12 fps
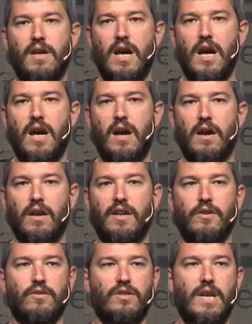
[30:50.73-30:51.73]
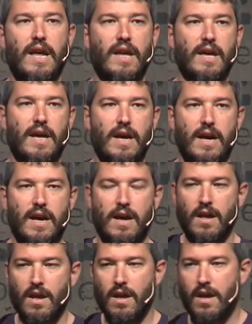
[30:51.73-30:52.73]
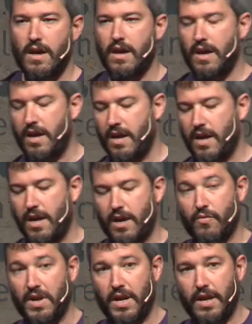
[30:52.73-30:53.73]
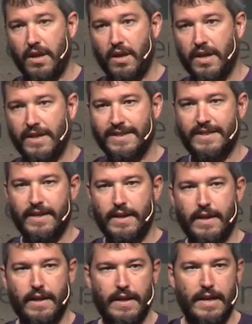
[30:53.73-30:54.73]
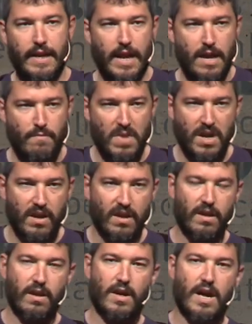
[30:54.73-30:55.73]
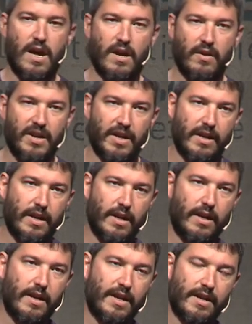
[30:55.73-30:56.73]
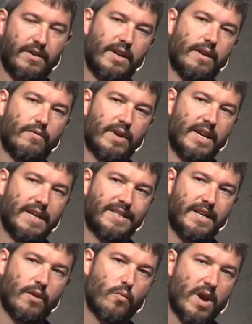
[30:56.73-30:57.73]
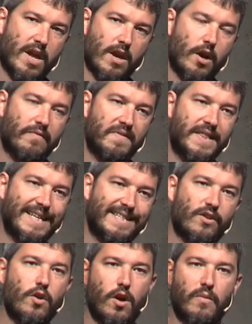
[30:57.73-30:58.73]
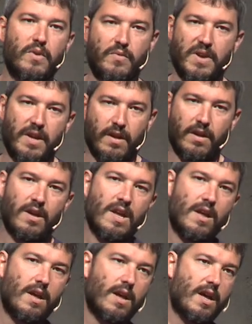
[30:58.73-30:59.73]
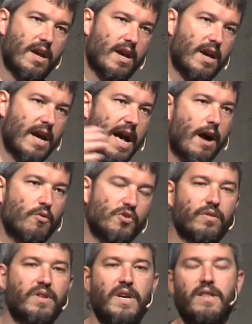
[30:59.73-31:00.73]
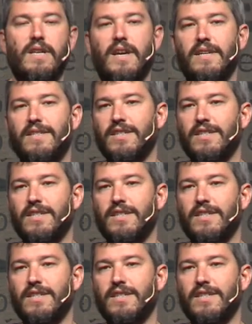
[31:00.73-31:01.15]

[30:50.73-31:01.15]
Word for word: And it uses like a really easy naming and really easy way of discovering how your data is